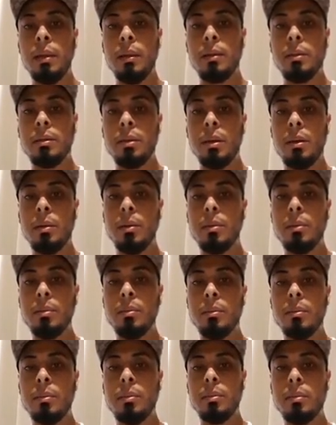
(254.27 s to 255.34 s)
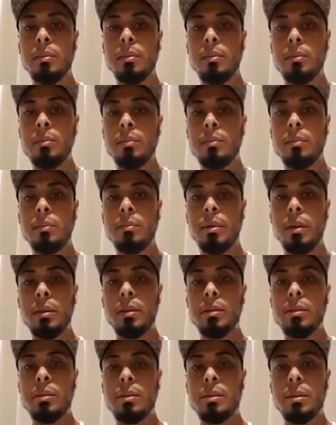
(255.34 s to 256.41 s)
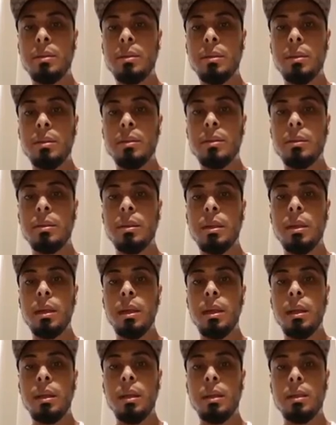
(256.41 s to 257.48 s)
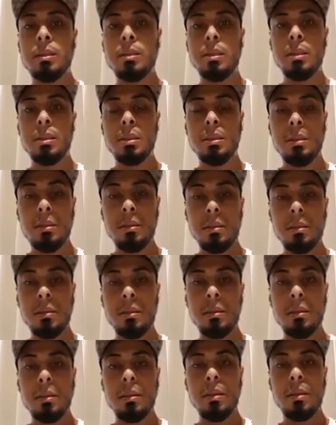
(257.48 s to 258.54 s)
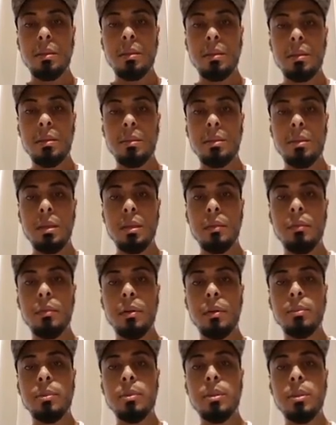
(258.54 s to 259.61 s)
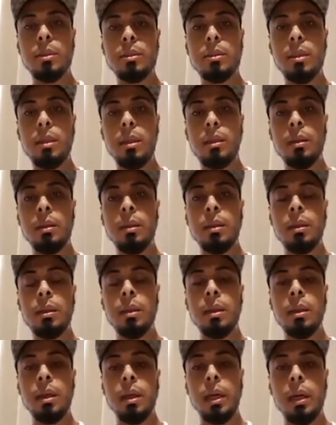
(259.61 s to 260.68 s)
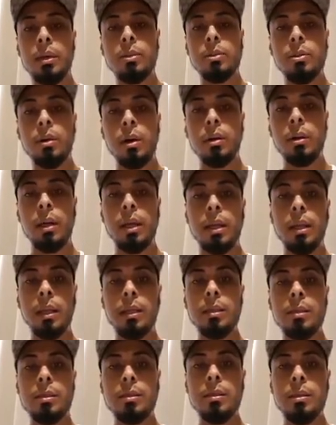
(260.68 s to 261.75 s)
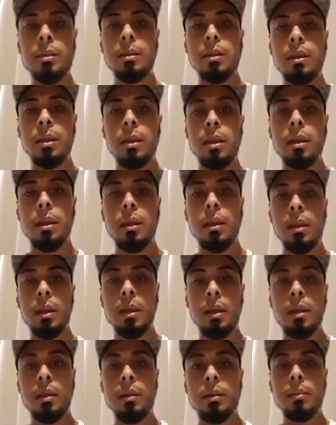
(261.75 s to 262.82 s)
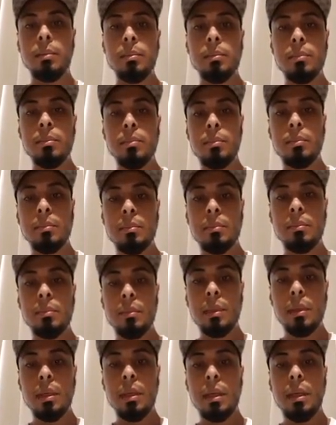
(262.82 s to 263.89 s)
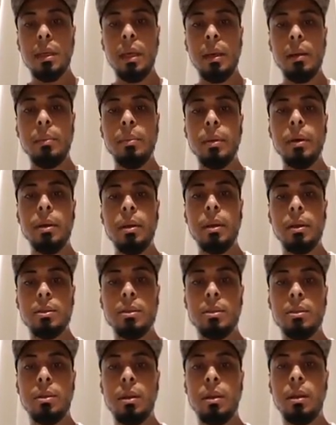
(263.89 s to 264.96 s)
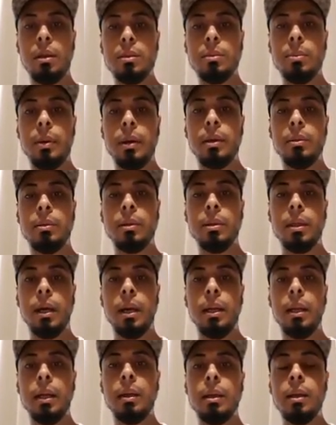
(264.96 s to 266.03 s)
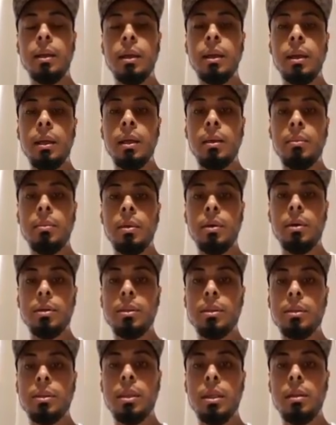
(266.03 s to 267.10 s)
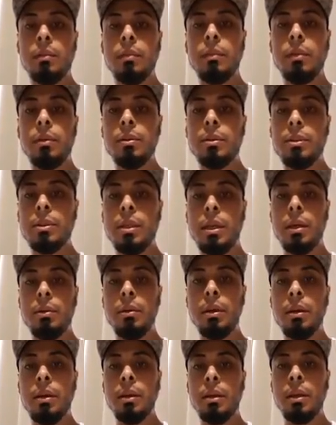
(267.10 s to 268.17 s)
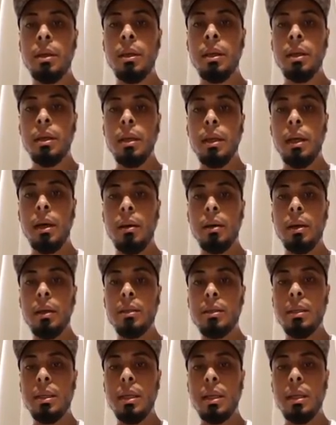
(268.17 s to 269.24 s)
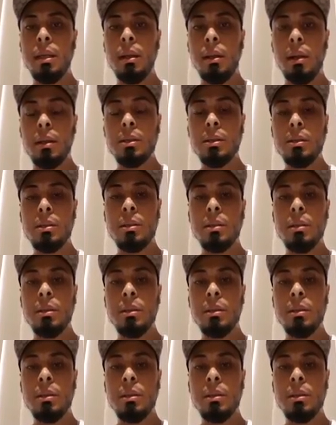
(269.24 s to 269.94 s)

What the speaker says: So, brothers and sisters, let's just stick firm to this deen and try to at least get a bit closer to Allah subhanahu wa ta'ala, because it's getting very scary. Our kids are getting lost.